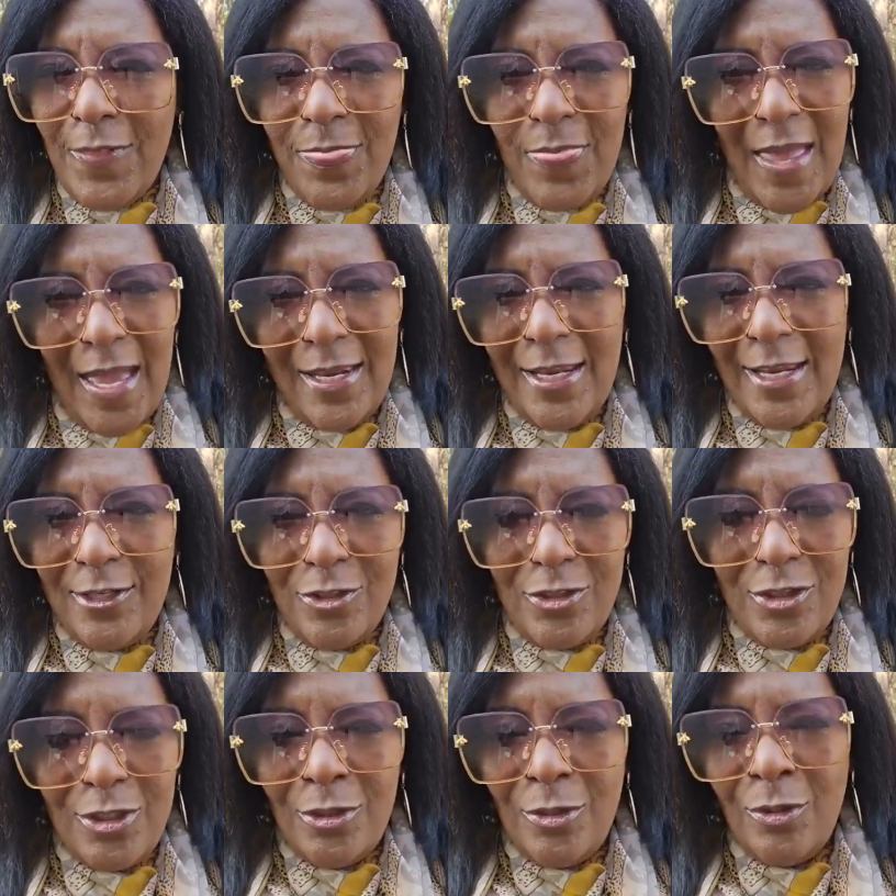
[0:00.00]
that
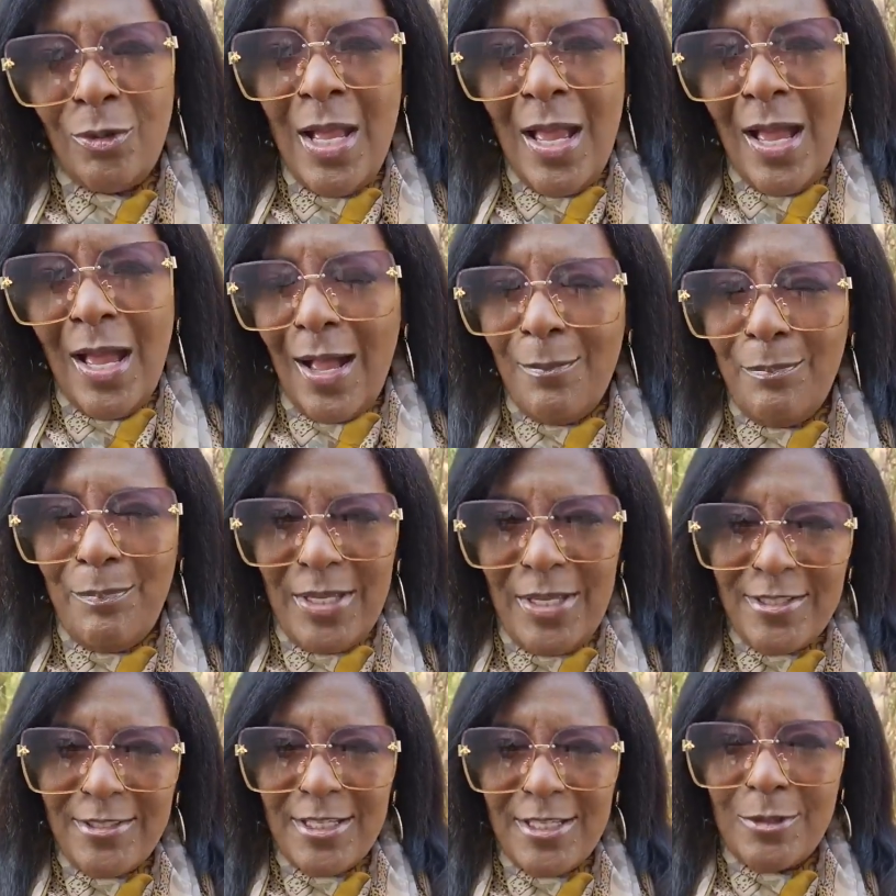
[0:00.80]
into a
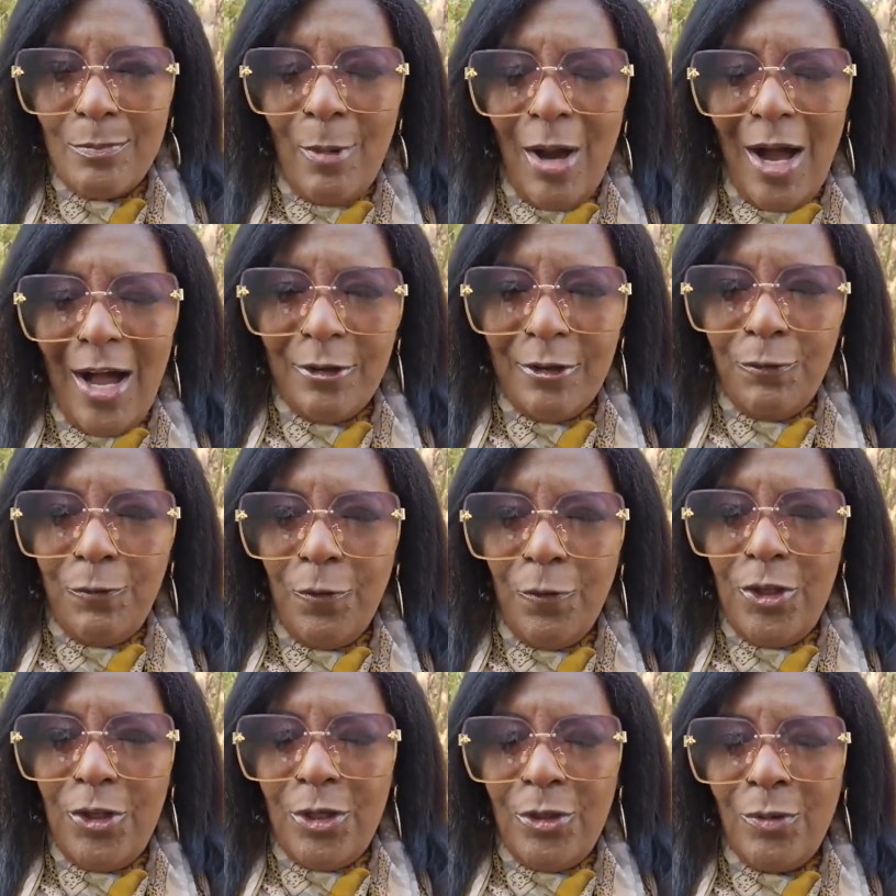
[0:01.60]
business model
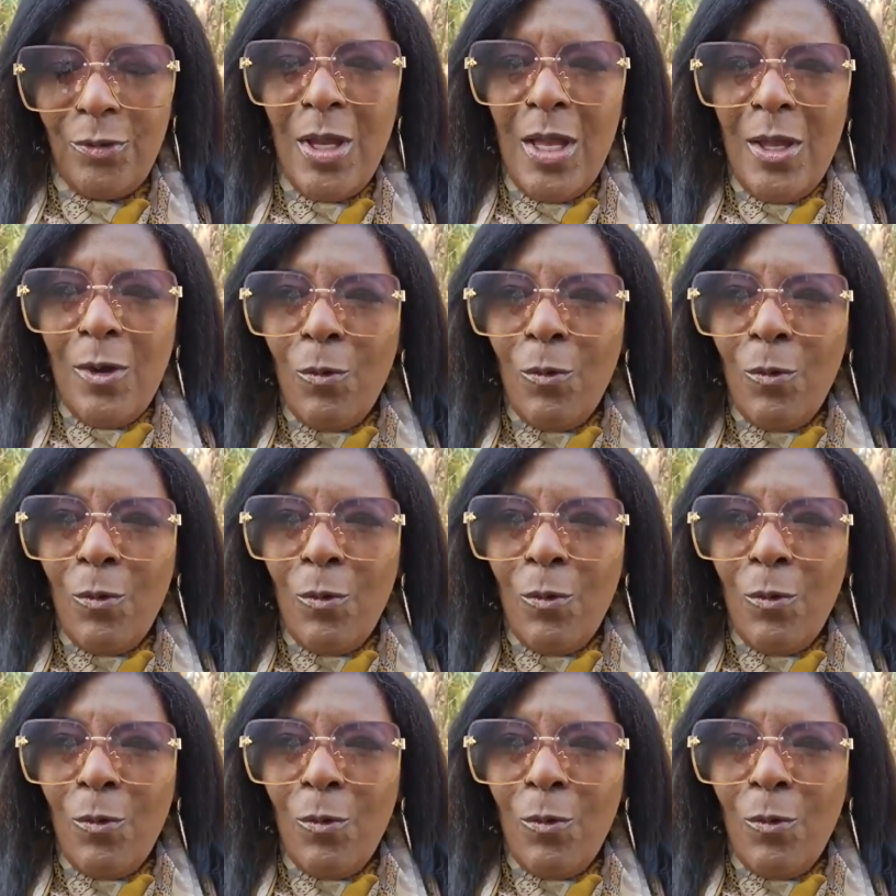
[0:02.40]
for you.